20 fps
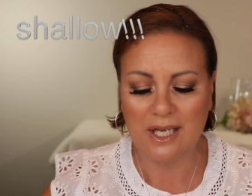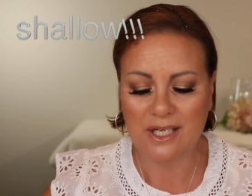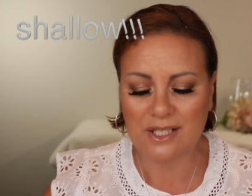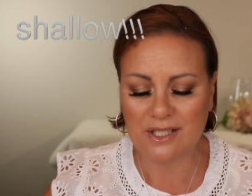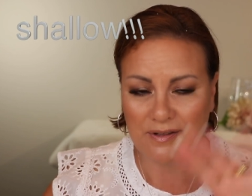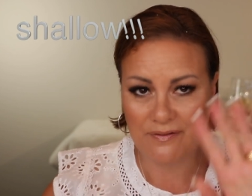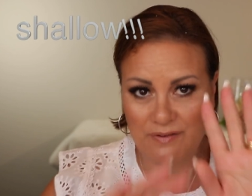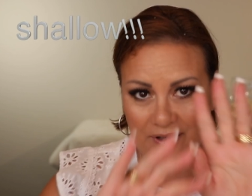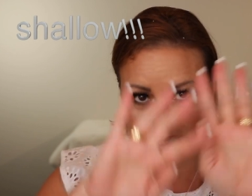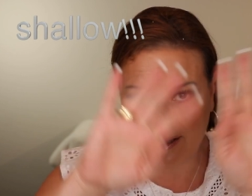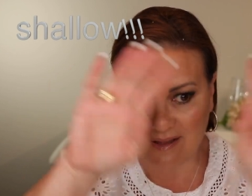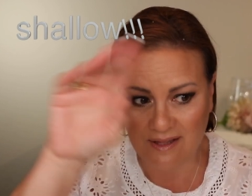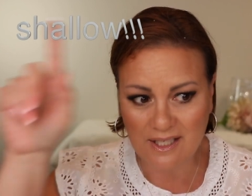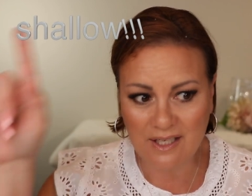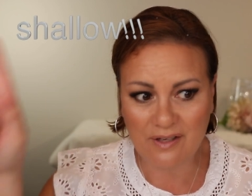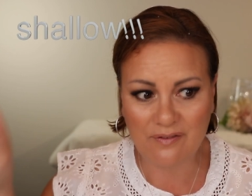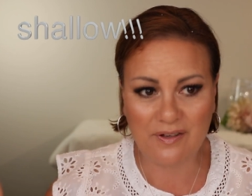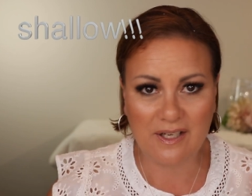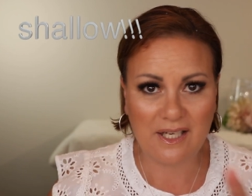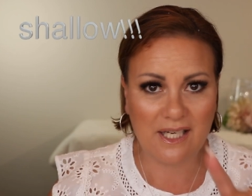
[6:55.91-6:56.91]
So if I can
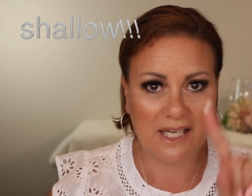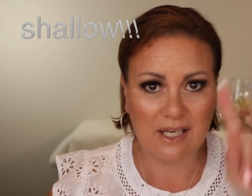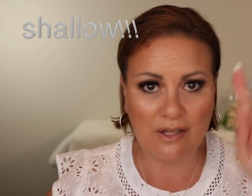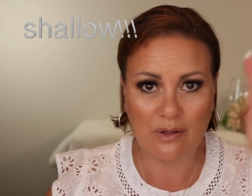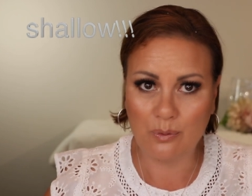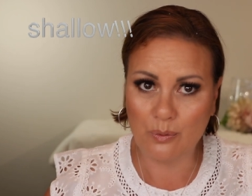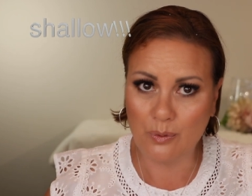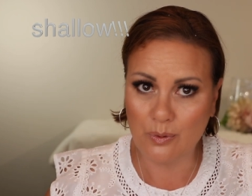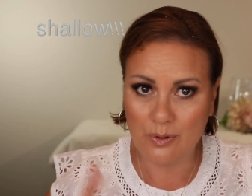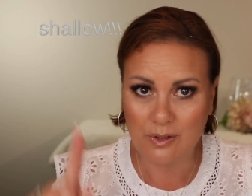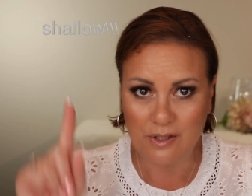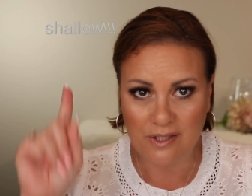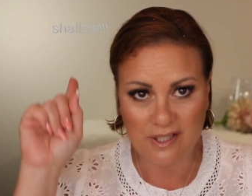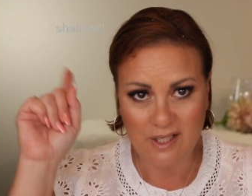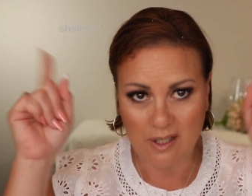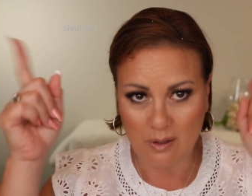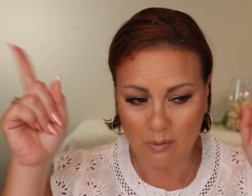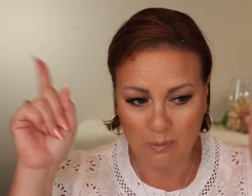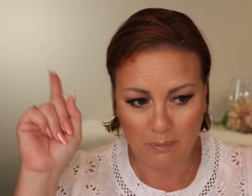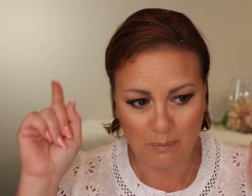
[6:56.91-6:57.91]
think of any other words,
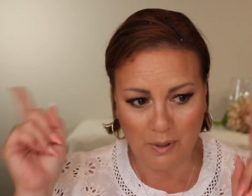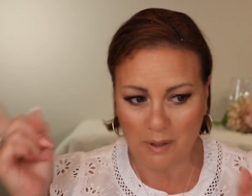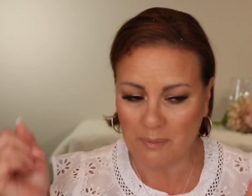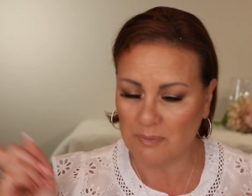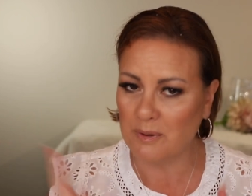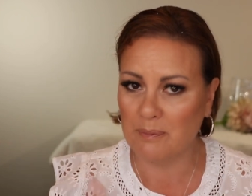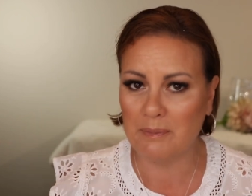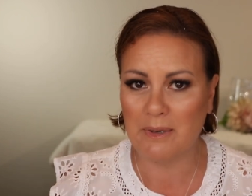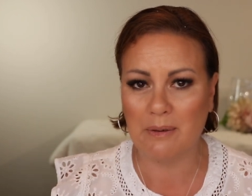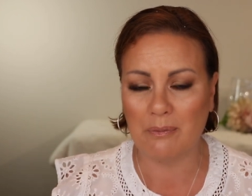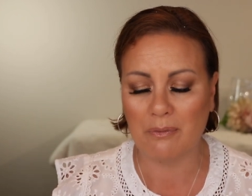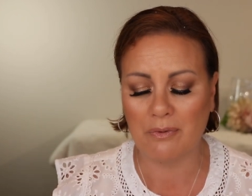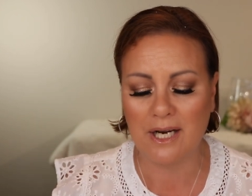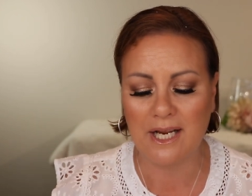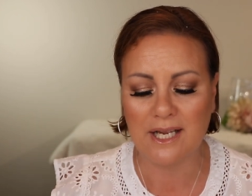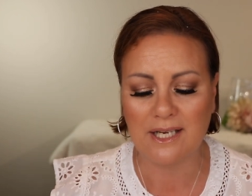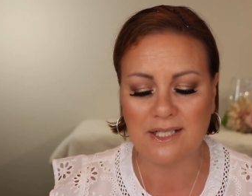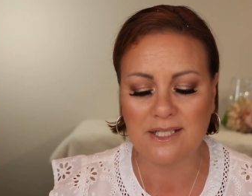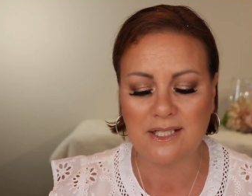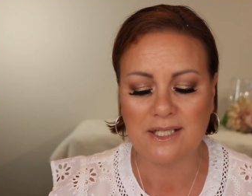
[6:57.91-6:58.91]
I'll pop them up
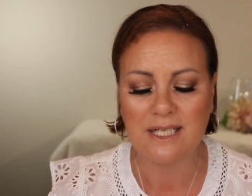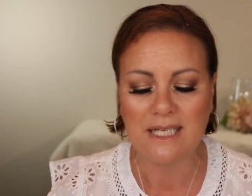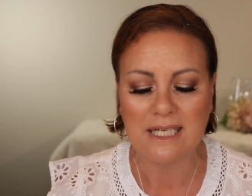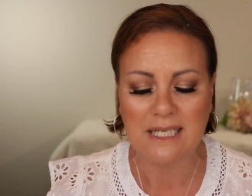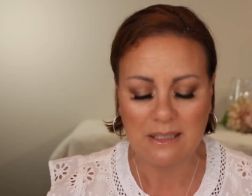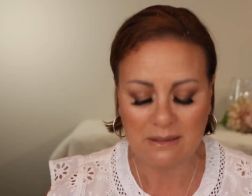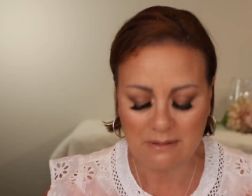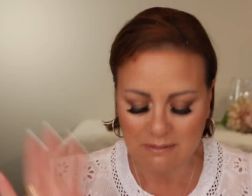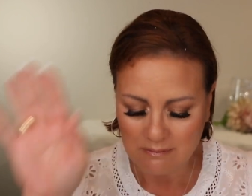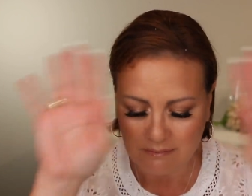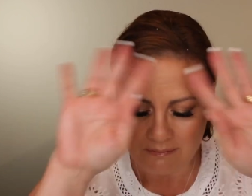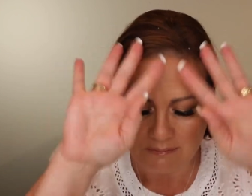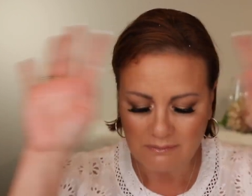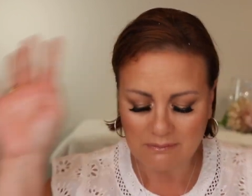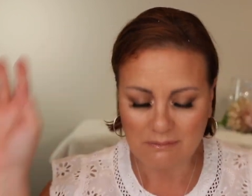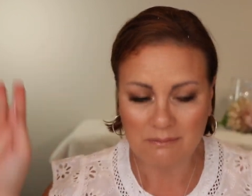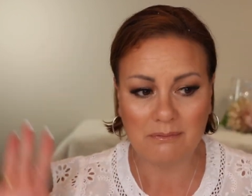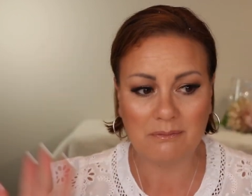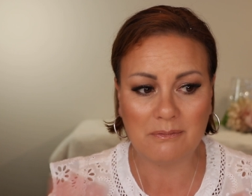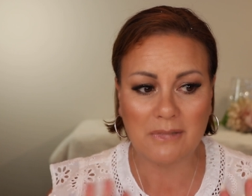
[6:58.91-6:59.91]
round
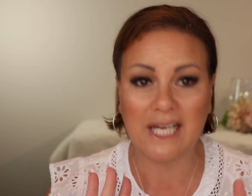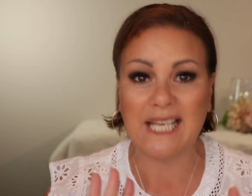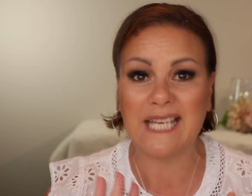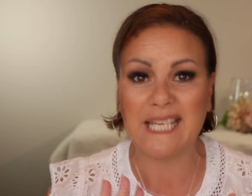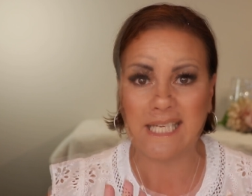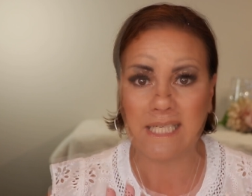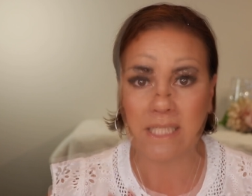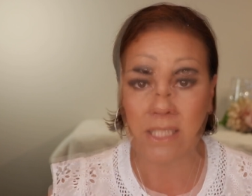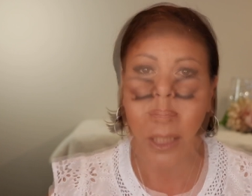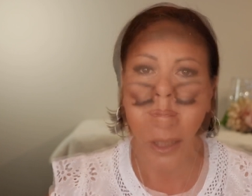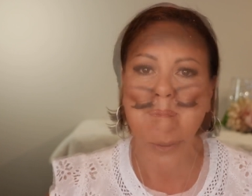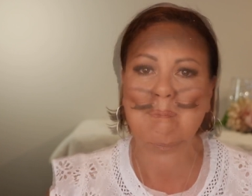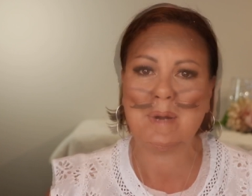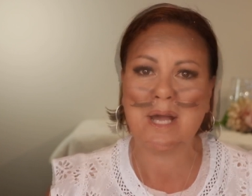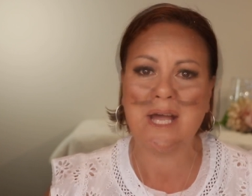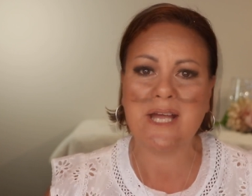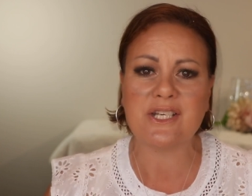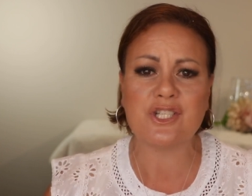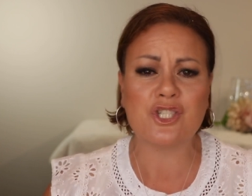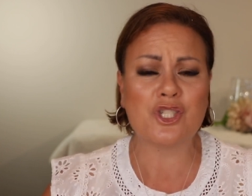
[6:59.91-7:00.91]
my head.
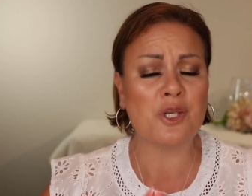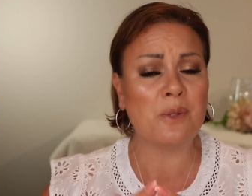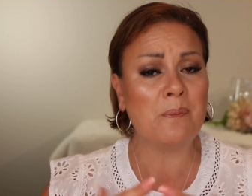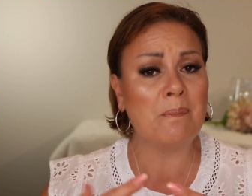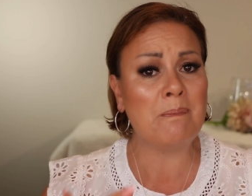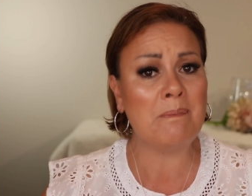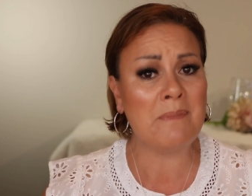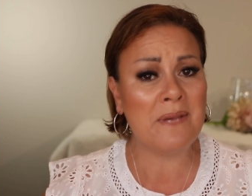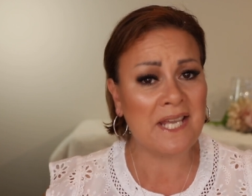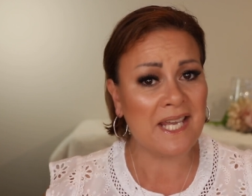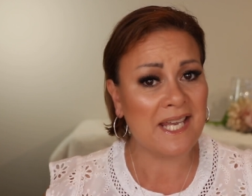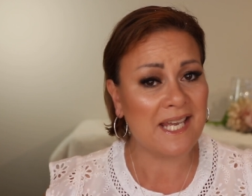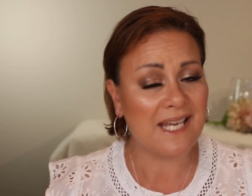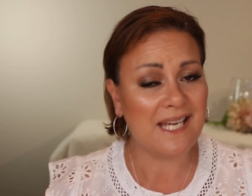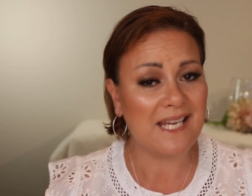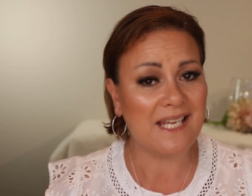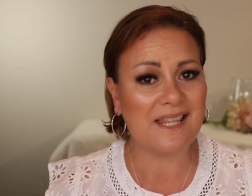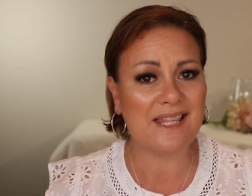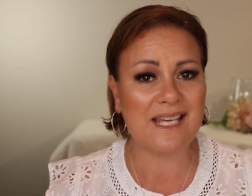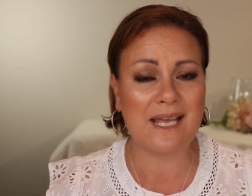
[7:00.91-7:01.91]
But to
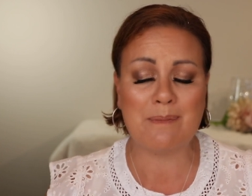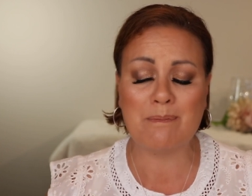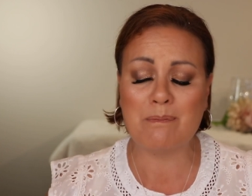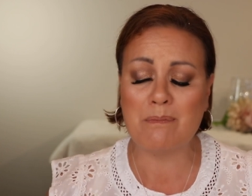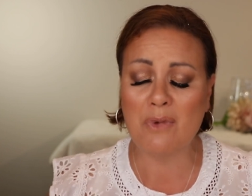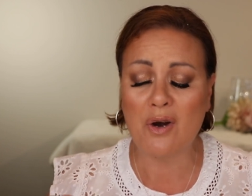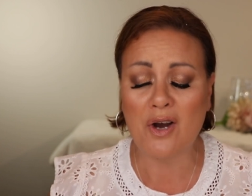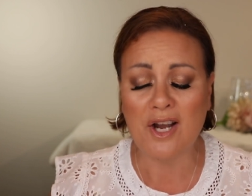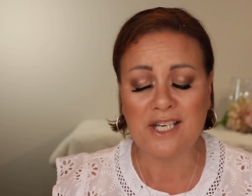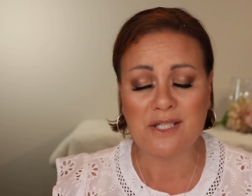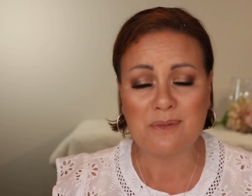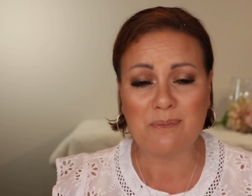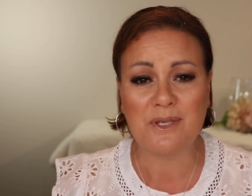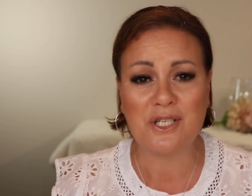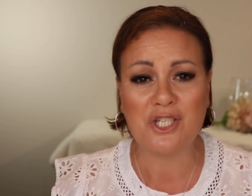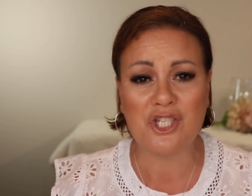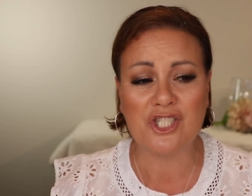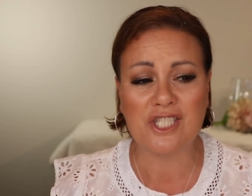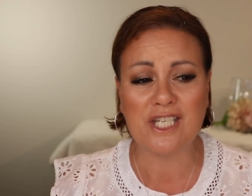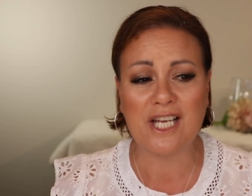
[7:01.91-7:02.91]
me, they might
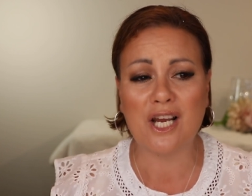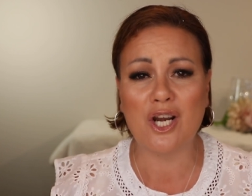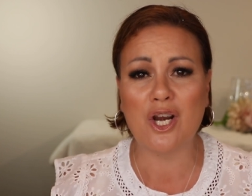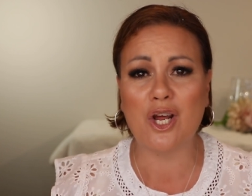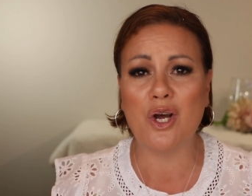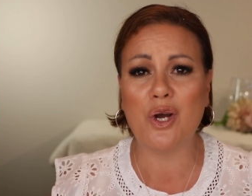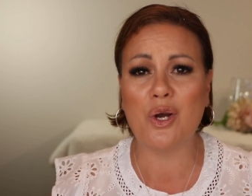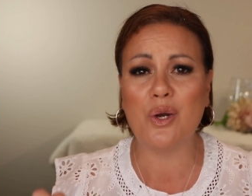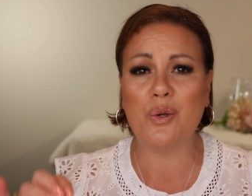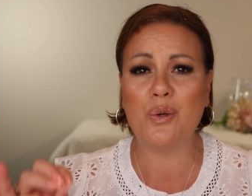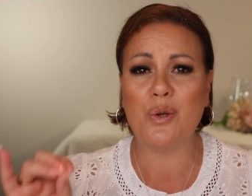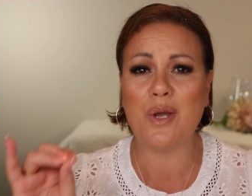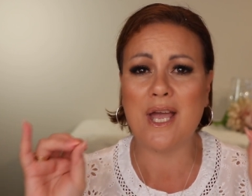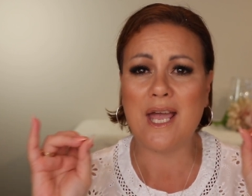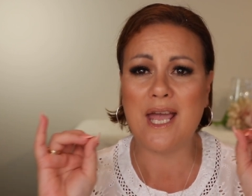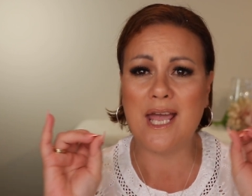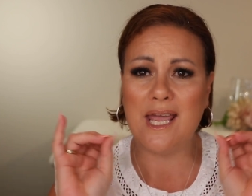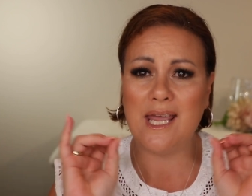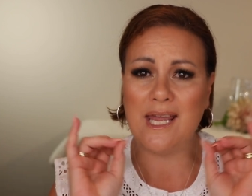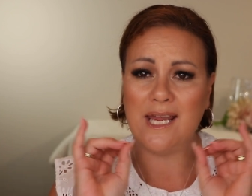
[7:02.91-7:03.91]
be shallow
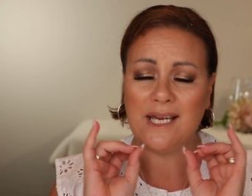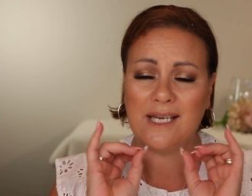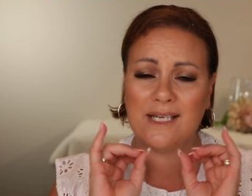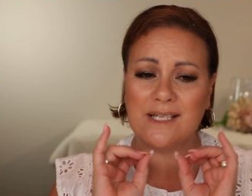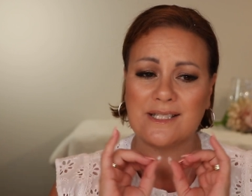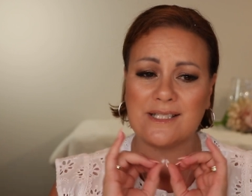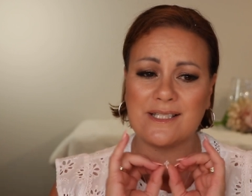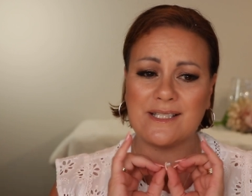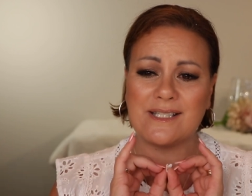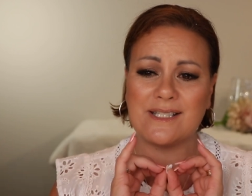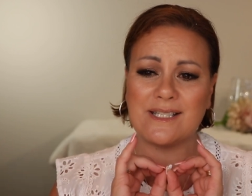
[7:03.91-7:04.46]
and